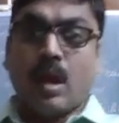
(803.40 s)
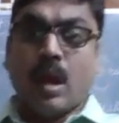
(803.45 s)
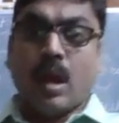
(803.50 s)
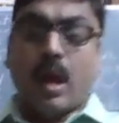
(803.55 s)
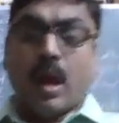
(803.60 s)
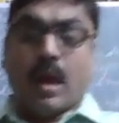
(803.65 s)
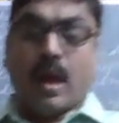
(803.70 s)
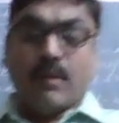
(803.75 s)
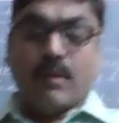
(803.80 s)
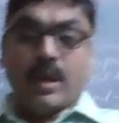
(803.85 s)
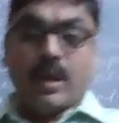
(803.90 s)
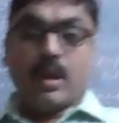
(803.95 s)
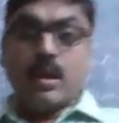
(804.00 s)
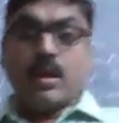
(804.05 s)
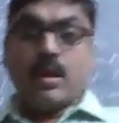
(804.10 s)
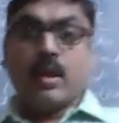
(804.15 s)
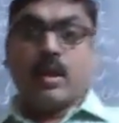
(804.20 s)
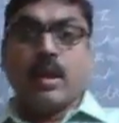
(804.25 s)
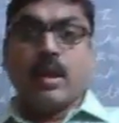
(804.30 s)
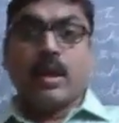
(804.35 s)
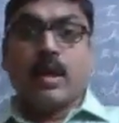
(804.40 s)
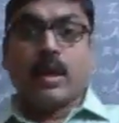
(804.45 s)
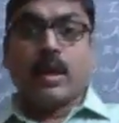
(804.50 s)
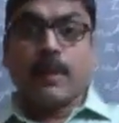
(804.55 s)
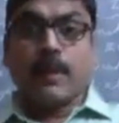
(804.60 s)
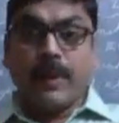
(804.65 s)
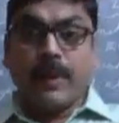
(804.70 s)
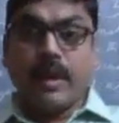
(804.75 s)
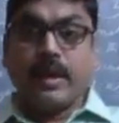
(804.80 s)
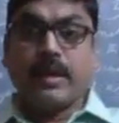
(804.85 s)
I will
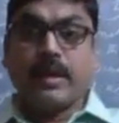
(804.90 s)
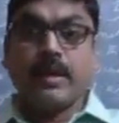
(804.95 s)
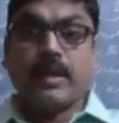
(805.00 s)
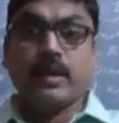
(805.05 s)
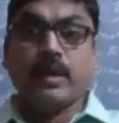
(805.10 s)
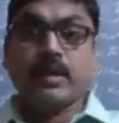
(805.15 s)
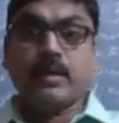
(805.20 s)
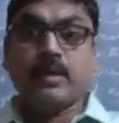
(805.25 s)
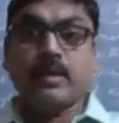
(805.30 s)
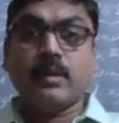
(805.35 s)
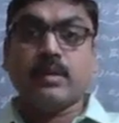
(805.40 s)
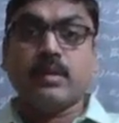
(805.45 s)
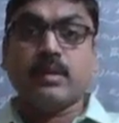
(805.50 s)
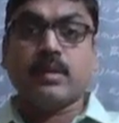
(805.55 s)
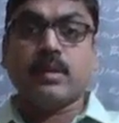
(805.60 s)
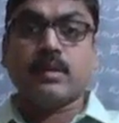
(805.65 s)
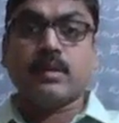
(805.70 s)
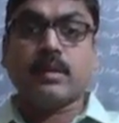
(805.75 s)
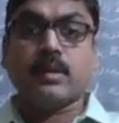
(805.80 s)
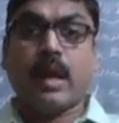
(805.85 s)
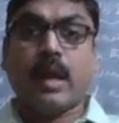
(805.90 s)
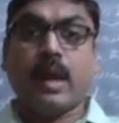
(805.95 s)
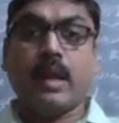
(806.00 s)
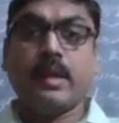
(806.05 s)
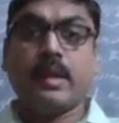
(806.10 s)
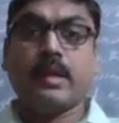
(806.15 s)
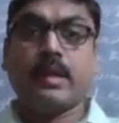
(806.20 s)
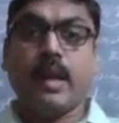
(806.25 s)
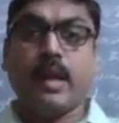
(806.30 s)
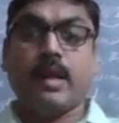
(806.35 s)
repeat the
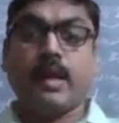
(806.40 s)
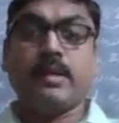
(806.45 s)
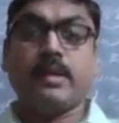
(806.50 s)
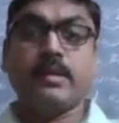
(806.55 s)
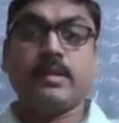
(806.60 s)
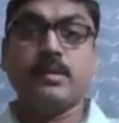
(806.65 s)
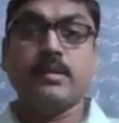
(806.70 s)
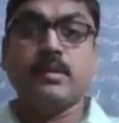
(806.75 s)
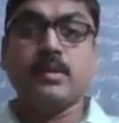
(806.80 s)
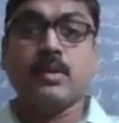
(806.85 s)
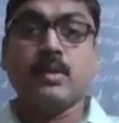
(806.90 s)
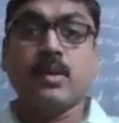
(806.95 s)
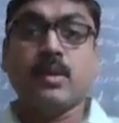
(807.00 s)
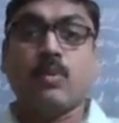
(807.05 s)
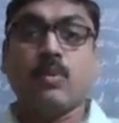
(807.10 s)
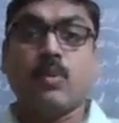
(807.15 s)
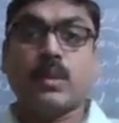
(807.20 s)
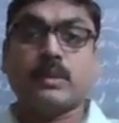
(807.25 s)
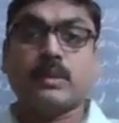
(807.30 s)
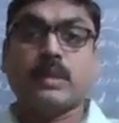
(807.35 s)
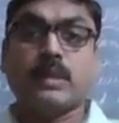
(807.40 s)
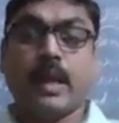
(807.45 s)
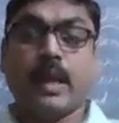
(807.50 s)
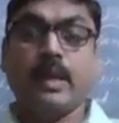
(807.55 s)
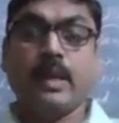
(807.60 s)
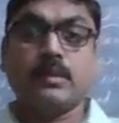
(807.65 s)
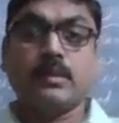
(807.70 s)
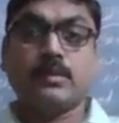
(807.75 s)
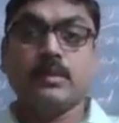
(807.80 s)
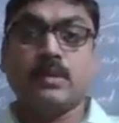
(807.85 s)
entire once
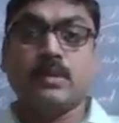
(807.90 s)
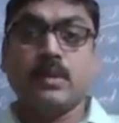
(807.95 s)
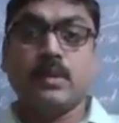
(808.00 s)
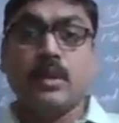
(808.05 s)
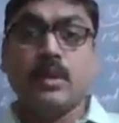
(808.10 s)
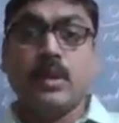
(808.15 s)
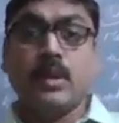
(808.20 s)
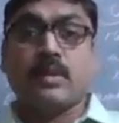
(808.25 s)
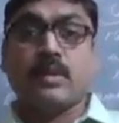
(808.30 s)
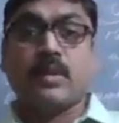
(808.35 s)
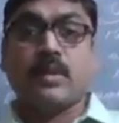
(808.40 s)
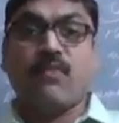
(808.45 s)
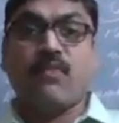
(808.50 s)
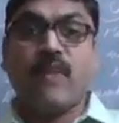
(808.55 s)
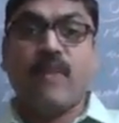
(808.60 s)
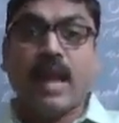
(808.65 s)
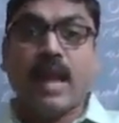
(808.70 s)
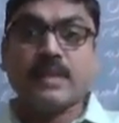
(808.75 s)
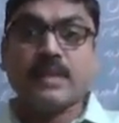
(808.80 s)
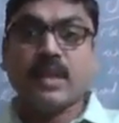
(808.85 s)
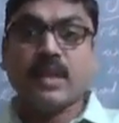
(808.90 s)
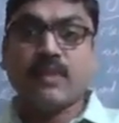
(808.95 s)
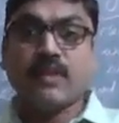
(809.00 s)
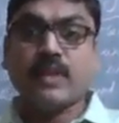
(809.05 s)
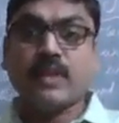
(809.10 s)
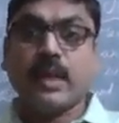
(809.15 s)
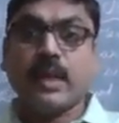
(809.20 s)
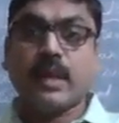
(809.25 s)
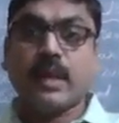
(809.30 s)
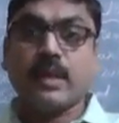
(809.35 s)
again. The facts
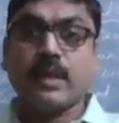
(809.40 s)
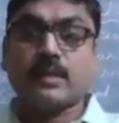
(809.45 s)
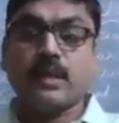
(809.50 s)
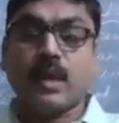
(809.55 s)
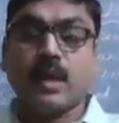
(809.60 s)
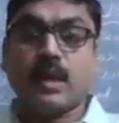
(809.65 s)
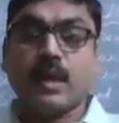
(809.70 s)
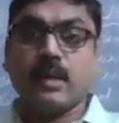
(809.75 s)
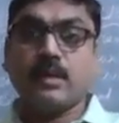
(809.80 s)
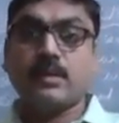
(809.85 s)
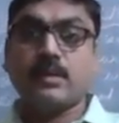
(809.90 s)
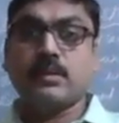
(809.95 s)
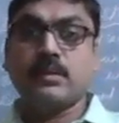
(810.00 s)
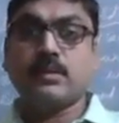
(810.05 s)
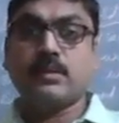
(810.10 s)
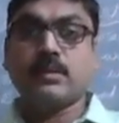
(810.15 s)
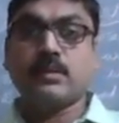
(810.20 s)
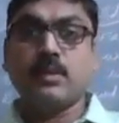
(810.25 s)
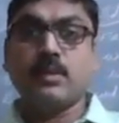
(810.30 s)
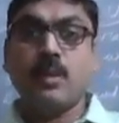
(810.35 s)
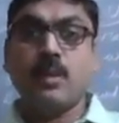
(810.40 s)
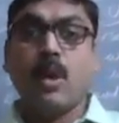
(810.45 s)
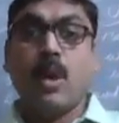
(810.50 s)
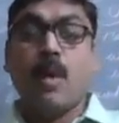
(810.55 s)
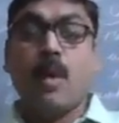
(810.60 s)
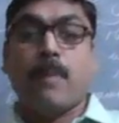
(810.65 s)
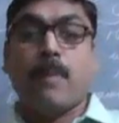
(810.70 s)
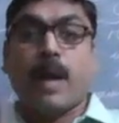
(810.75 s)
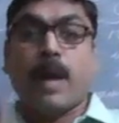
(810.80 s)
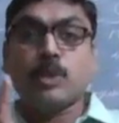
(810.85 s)
of the case are:
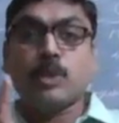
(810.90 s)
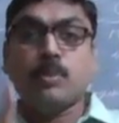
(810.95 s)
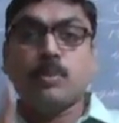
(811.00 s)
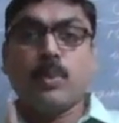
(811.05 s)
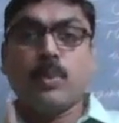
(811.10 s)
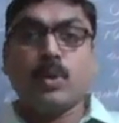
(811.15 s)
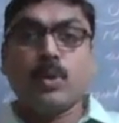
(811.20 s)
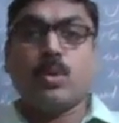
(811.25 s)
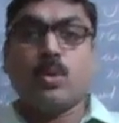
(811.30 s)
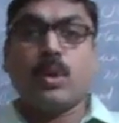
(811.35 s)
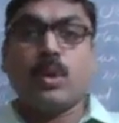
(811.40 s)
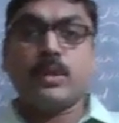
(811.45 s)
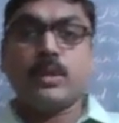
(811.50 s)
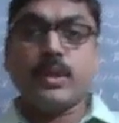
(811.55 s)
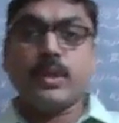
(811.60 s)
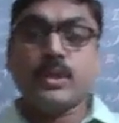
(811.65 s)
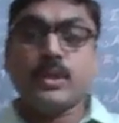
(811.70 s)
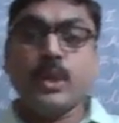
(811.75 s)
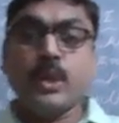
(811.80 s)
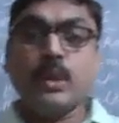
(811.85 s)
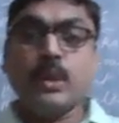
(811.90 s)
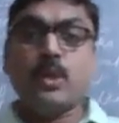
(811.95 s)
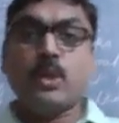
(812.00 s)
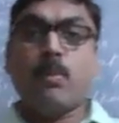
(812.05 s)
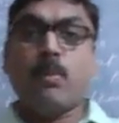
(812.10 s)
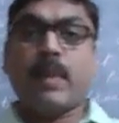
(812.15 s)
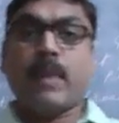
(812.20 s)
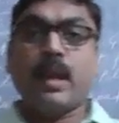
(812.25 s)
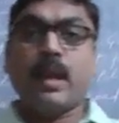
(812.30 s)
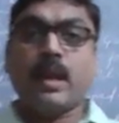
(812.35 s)
passport was issued to
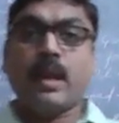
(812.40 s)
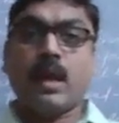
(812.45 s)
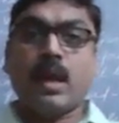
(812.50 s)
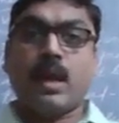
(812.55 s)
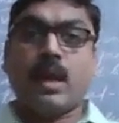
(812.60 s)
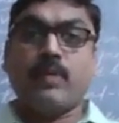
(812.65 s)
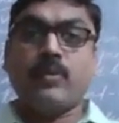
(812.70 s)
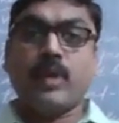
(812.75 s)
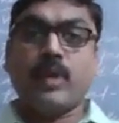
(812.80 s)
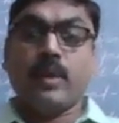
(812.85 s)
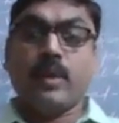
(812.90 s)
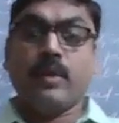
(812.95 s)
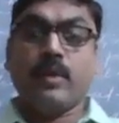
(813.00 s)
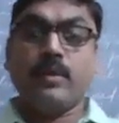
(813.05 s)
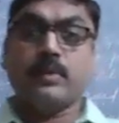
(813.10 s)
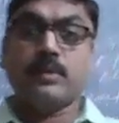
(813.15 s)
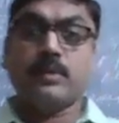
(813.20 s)
Maneka Gandhi